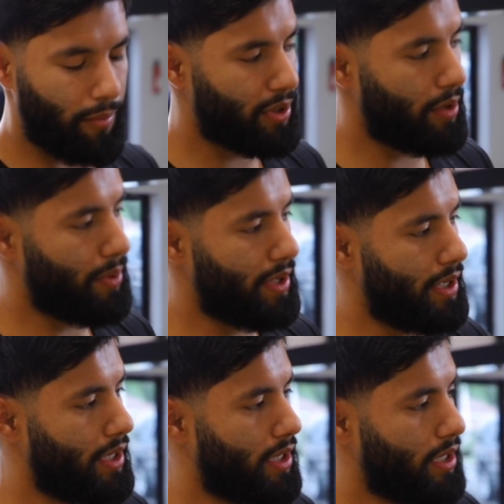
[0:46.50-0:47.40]
I'm going to
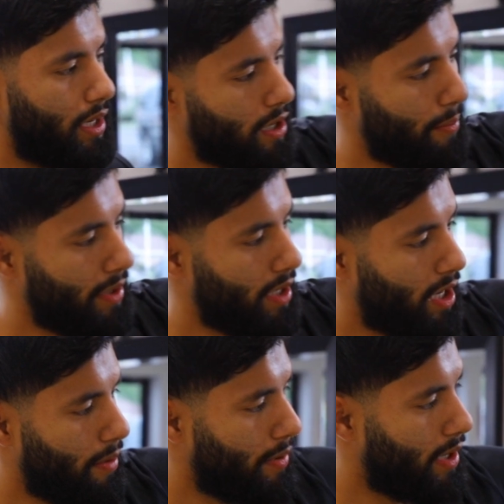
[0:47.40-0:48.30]
be coming
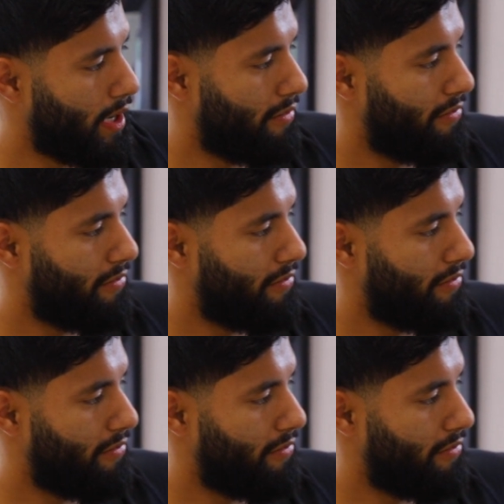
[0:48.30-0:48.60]
up and